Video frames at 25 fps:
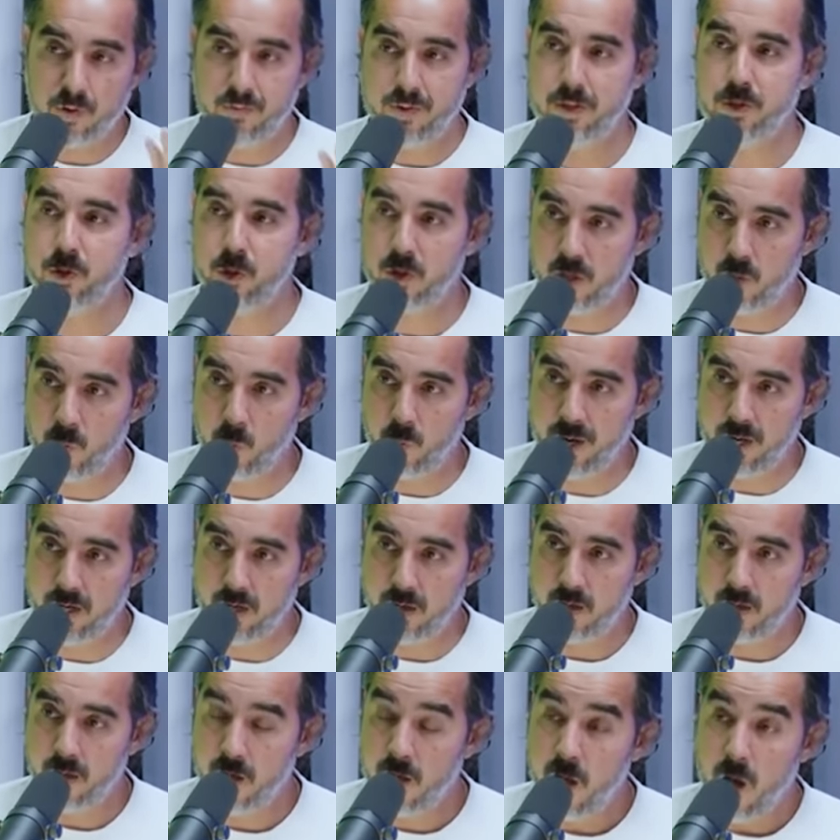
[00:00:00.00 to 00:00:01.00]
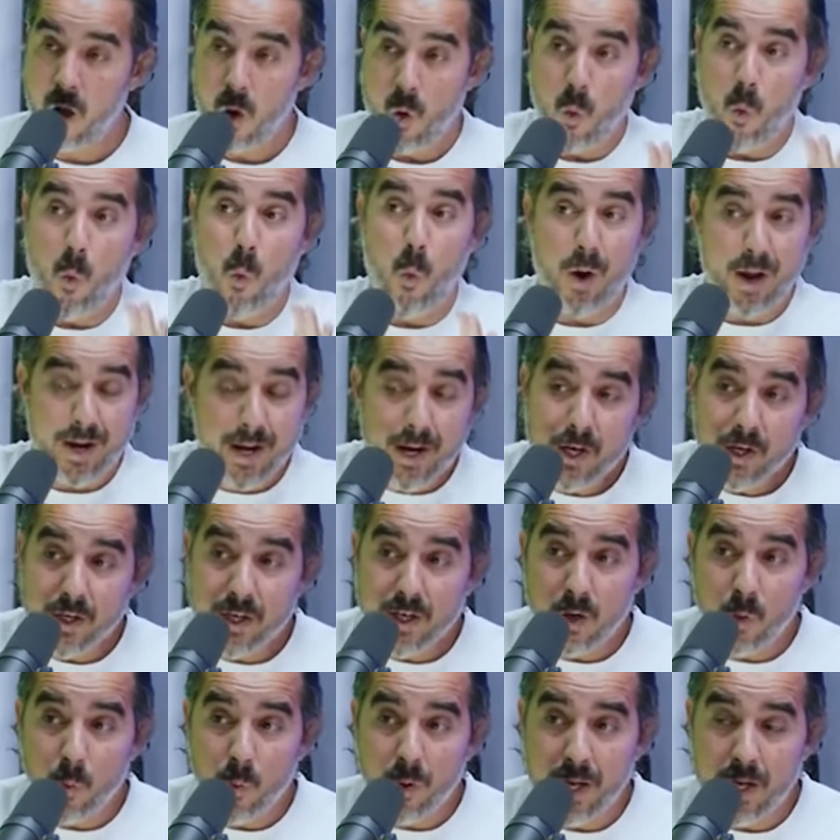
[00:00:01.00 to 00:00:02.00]
to eventually win. When are you
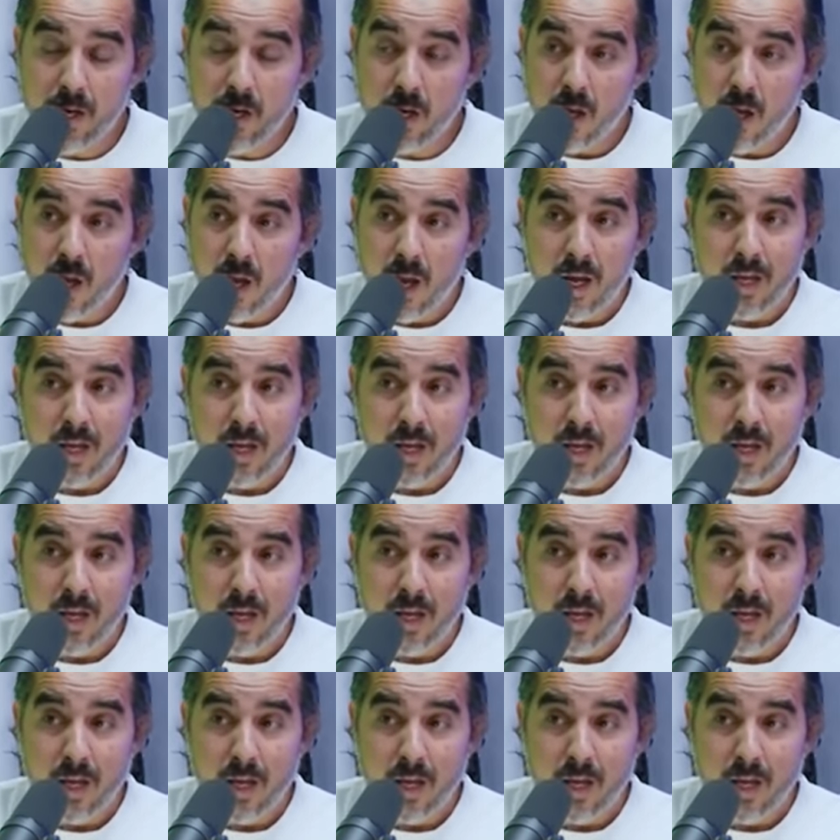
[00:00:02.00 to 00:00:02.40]
going to win?